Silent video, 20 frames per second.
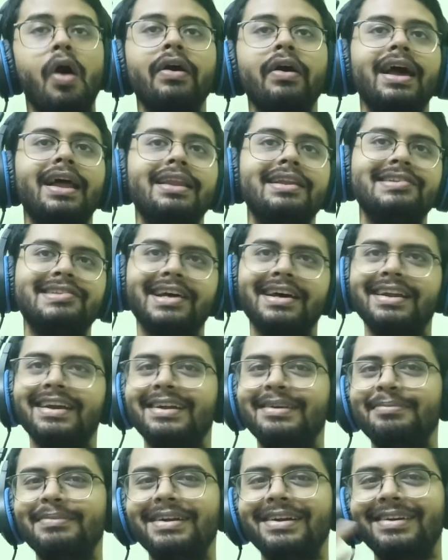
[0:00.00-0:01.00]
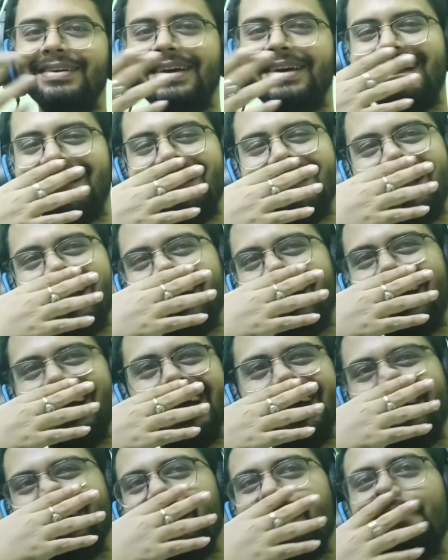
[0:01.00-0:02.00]
Oh yeah, Lissana and Mir
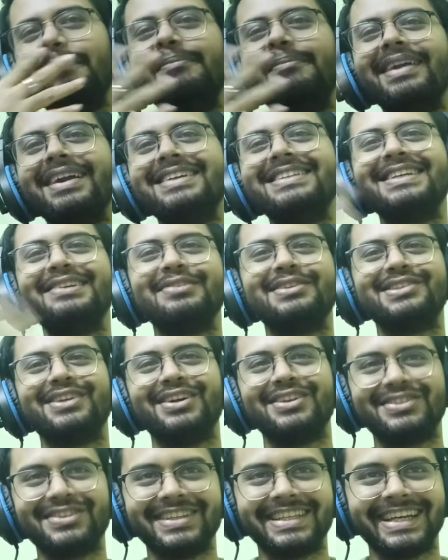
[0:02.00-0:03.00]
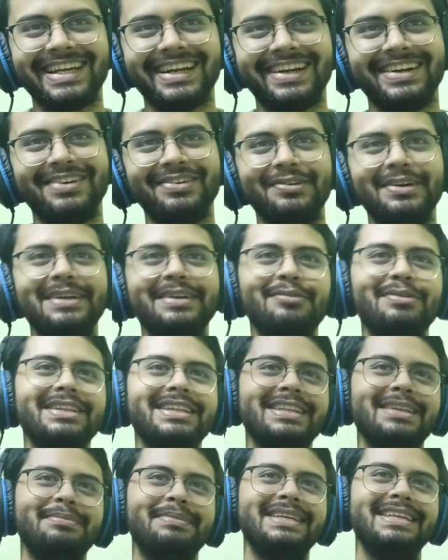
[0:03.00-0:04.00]
Mirajin was also there
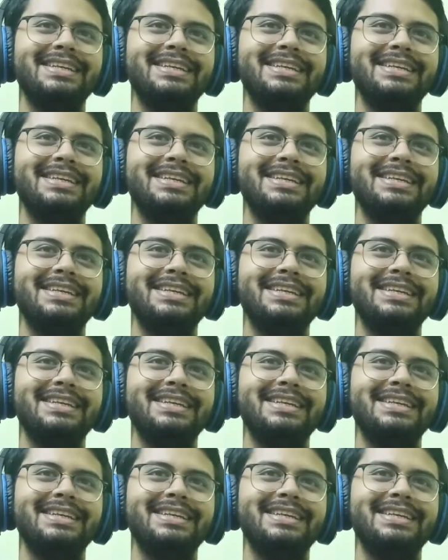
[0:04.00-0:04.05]
within the